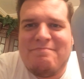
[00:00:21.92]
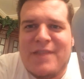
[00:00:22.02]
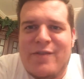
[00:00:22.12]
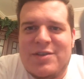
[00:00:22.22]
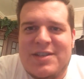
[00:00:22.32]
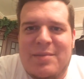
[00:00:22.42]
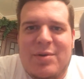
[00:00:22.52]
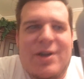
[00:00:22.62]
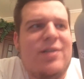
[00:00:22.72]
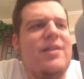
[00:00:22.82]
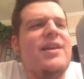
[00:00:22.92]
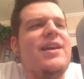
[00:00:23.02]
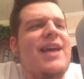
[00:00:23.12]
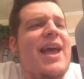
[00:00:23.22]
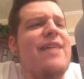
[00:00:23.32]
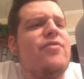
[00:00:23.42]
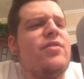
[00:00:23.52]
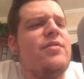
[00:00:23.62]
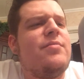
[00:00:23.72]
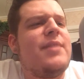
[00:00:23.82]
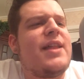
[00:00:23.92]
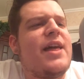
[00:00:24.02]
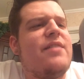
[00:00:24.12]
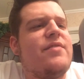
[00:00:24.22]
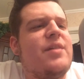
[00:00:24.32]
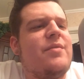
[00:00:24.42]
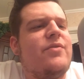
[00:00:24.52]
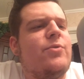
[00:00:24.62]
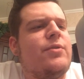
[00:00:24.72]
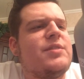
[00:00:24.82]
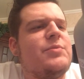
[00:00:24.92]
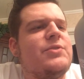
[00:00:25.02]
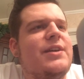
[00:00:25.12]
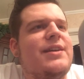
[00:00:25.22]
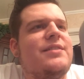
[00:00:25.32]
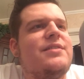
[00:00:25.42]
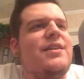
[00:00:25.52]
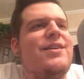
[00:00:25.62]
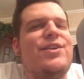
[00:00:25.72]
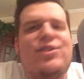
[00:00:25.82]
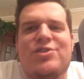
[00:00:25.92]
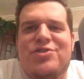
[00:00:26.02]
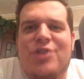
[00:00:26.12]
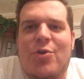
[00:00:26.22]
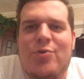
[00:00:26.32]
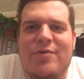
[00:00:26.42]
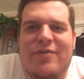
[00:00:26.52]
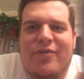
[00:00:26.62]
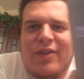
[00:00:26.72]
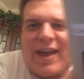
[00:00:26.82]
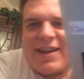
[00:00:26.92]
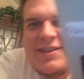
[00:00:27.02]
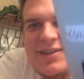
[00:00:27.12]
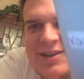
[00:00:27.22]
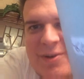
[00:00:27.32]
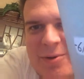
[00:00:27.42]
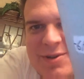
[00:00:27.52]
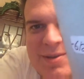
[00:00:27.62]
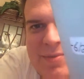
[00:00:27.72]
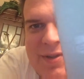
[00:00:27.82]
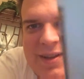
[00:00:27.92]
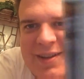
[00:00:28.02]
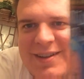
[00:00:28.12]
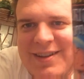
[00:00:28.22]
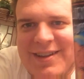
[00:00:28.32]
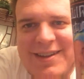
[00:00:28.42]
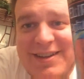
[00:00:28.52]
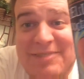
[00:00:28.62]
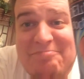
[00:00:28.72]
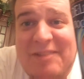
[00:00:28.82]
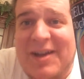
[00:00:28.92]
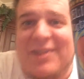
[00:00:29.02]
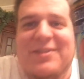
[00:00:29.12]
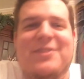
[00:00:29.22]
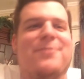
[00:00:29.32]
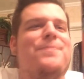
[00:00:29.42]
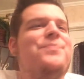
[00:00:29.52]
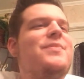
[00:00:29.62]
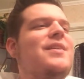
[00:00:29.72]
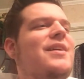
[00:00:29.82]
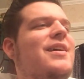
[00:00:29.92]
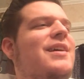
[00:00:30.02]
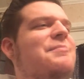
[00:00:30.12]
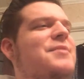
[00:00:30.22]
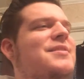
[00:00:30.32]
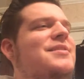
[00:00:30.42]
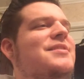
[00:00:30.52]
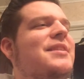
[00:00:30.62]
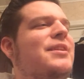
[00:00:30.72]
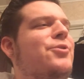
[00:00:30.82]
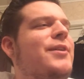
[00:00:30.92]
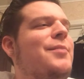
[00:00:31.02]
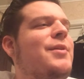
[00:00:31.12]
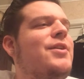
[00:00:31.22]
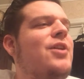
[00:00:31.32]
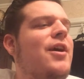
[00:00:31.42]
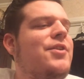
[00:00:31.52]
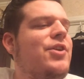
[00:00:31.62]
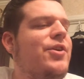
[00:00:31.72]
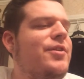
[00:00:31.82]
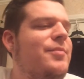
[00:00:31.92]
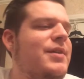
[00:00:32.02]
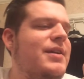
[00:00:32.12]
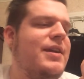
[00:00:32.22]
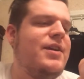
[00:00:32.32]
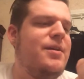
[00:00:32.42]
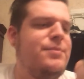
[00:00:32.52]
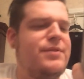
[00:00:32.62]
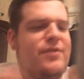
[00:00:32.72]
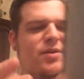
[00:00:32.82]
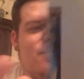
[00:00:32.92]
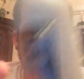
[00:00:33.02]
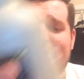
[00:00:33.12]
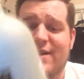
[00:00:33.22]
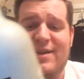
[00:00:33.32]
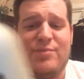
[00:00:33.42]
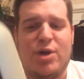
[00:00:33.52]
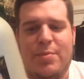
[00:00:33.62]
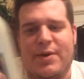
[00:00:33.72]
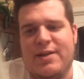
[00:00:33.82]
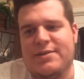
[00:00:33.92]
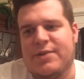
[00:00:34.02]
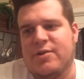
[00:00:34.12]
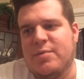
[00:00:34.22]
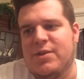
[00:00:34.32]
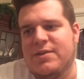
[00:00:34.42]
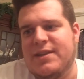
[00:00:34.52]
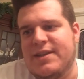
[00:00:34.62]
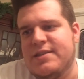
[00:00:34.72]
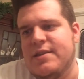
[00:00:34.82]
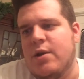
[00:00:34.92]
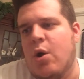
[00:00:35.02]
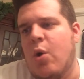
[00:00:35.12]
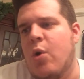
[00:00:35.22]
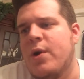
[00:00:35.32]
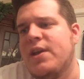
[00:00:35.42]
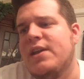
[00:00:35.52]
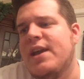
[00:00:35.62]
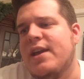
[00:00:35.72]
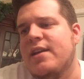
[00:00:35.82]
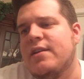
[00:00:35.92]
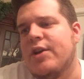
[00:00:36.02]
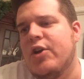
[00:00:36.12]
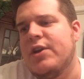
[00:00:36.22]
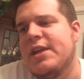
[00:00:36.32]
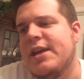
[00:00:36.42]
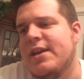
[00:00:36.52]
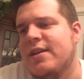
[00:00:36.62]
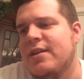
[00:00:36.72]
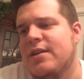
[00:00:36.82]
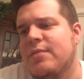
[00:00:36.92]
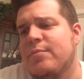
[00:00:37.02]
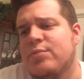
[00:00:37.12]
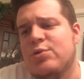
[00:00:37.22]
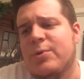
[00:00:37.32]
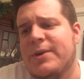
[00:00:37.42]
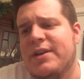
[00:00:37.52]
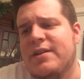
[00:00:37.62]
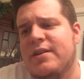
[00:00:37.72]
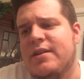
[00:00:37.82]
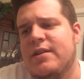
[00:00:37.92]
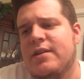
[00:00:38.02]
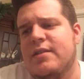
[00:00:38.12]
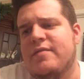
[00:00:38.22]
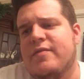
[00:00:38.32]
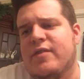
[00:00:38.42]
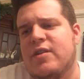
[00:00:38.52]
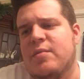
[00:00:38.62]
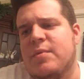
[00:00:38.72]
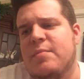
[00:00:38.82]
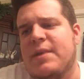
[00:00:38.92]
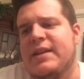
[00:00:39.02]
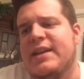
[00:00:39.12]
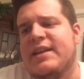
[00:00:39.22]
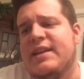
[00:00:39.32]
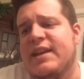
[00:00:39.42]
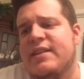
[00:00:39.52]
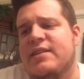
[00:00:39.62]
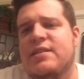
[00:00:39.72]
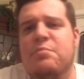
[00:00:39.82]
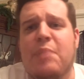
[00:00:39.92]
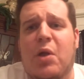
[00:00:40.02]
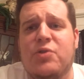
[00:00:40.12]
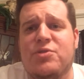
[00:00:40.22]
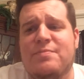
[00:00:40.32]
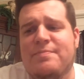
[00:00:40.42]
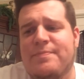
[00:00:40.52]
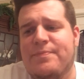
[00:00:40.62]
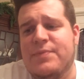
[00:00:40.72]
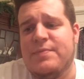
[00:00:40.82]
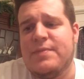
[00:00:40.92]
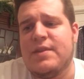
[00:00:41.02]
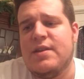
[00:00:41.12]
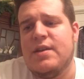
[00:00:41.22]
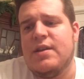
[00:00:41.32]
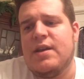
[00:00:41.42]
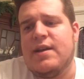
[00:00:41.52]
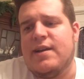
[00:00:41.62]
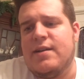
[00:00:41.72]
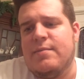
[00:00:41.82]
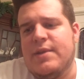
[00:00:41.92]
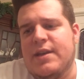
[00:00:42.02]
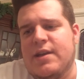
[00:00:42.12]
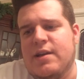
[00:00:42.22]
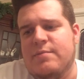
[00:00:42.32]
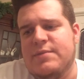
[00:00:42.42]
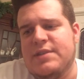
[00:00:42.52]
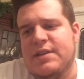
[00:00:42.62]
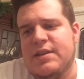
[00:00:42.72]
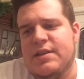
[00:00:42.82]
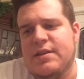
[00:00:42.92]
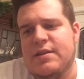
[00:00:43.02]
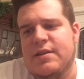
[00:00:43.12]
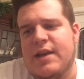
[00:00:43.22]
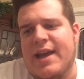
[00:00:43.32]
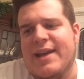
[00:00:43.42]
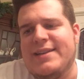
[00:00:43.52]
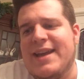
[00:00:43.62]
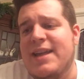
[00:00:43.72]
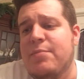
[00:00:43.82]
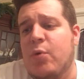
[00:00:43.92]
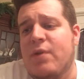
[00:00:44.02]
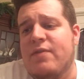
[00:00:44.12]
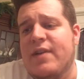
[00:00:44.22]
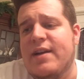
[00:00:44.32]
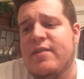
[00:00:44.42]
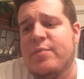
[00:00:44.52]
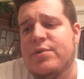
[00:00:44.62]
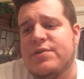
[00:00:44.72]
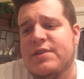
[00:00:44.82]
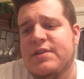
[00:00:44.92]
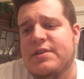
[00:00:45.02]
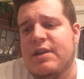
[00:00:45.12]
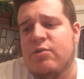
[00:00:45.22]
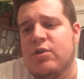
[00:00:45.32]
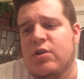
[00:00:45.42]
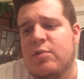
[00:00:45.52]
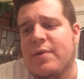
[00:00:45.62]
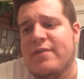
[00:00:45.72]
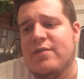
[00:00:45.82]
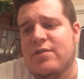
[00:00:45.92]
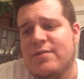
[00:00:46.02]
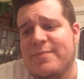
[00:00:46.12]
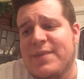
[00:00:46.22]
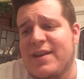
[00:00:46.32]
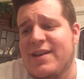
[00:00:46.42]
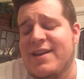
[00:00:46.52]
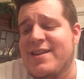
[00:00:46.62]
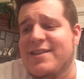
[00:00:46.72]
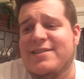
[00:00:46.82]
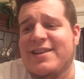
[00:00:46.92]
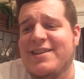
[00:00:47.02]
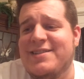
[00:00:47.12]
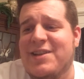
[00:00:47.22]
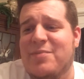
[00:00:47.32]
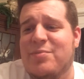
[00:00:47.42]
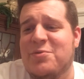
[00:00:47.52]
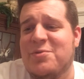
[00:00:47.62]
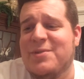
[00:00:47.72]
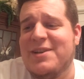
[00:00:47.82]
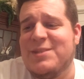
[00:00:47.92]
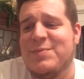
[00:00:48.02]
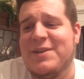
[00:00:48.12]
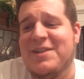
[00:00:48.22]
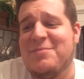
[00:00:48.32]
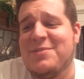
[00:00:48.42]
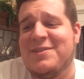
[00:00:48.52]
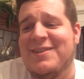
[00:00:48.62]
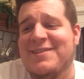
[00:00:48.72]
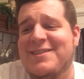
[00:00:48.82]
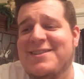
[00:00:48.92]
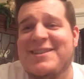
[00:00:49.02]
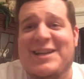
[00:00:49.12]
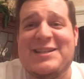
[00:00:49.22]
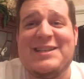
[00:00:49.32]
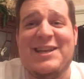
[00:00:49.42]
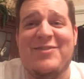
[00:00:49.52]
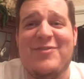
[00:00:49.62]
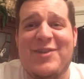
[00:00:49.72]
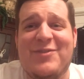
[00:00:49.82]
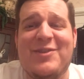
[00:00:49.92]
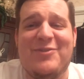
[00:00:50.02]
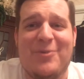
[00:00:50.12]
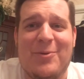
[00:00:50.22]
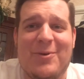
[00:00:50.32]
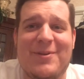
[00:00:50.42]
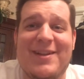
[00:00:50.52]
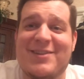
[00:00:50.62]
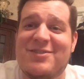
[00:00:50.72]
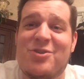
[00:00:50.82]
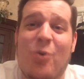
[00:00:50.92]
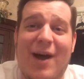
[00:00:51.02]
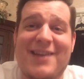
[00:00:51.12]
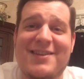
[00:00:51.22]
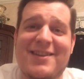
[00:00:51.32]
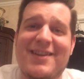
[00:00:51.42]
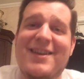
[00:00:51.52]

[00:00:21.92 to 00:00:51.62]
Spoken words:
Never seen a bottle ever made out of that before. It's almost like it's stone flecked or something. I don't know. But this is Delerium Nocturnum. It comes from, probably pronouncing it wrong, but it looks like it's the Hoye Brewery from Melle, Ghent, Belgium. It comes in at 8.5% alcohol by volume, and it says their brewery has been up since 1654. That's quite